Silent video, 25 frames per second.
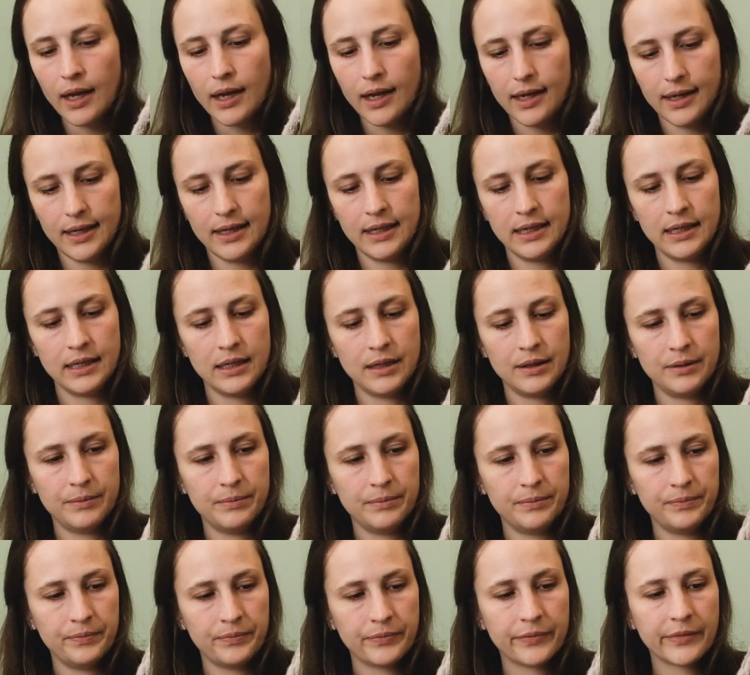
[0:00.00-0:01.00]

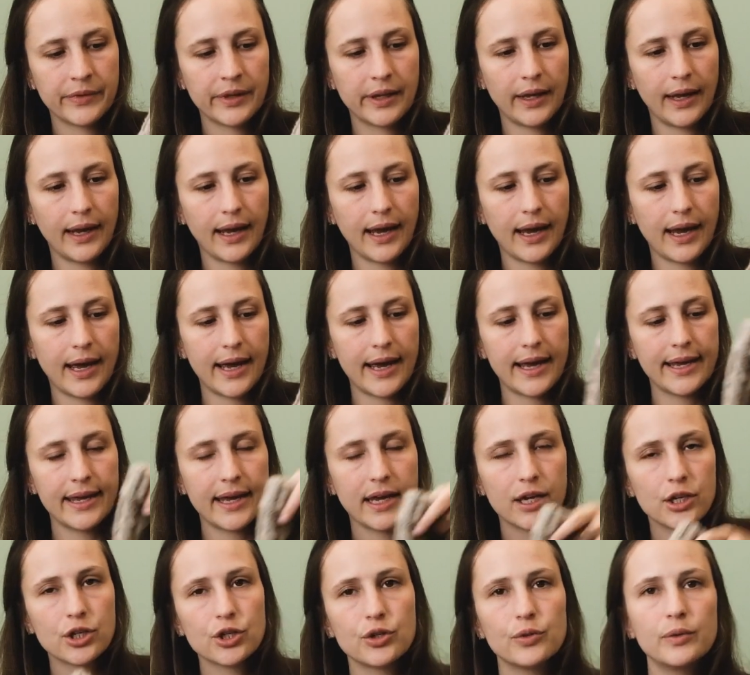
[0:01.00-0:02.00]
I
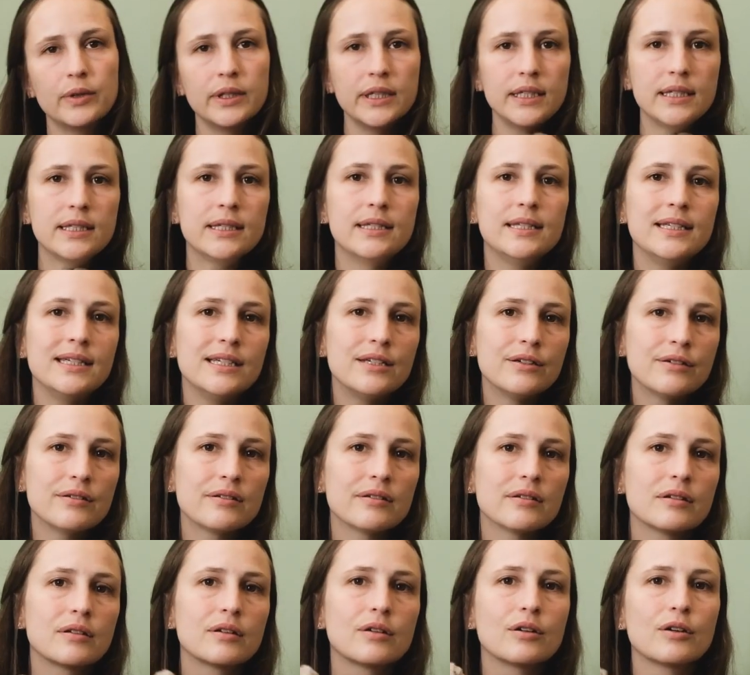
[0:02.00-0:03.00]
actually
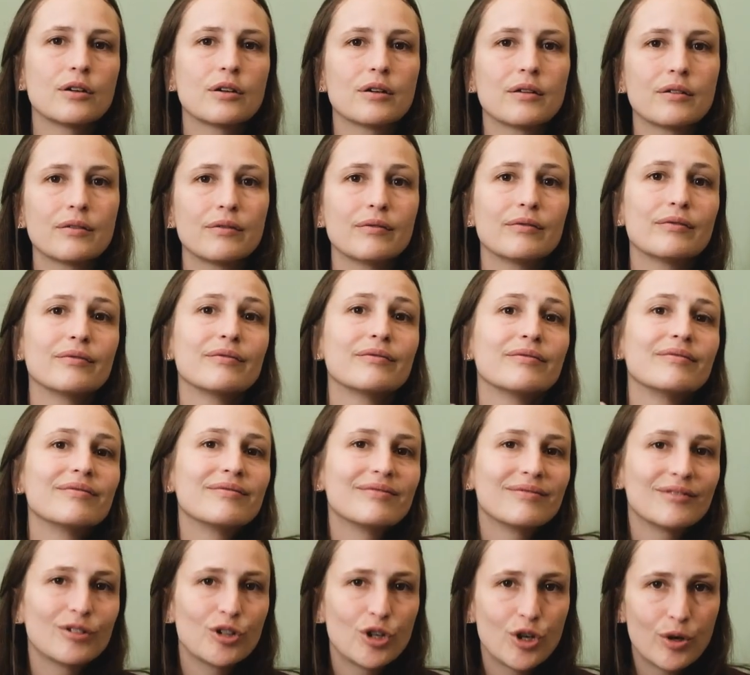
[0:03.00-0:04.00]
didn't
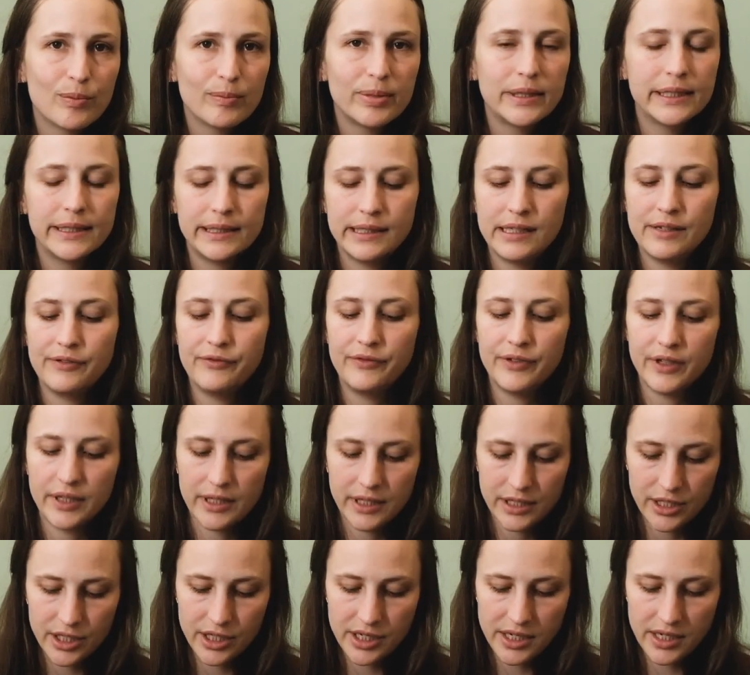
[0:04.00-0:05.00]
completely
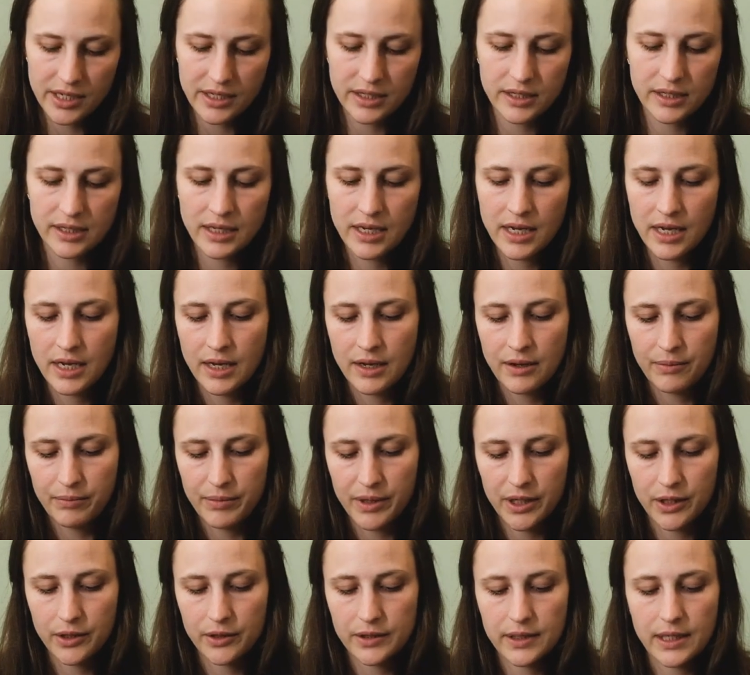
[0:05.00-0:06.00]
finish it
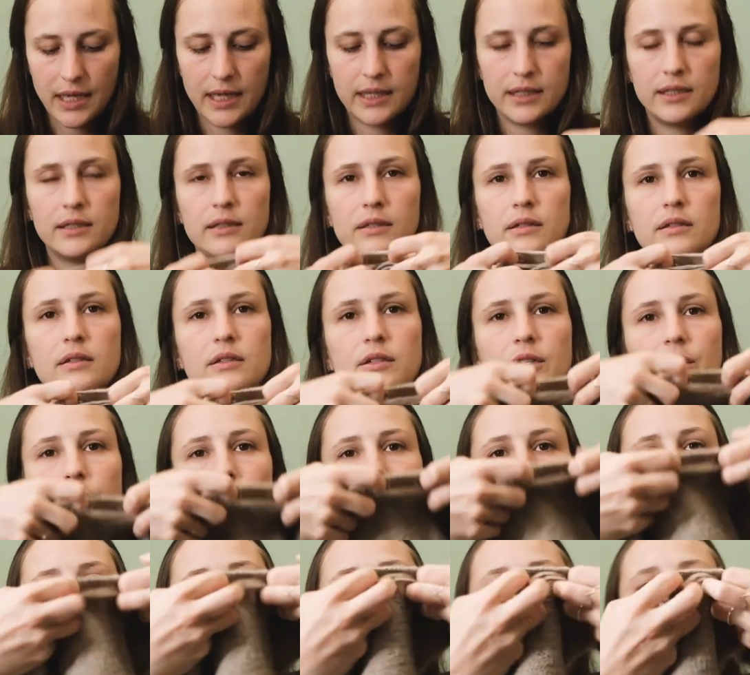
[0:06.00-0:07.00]
because I didn't sew
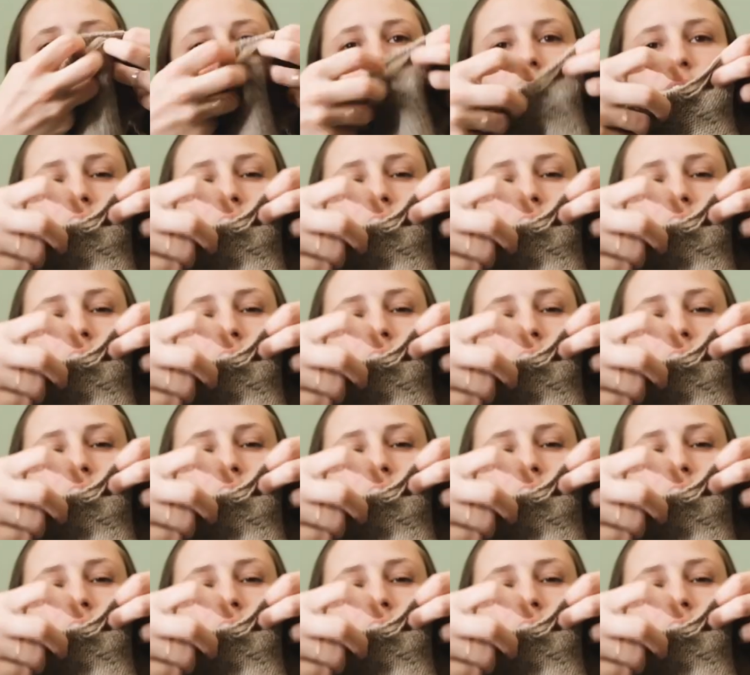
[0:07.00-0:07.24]
it here.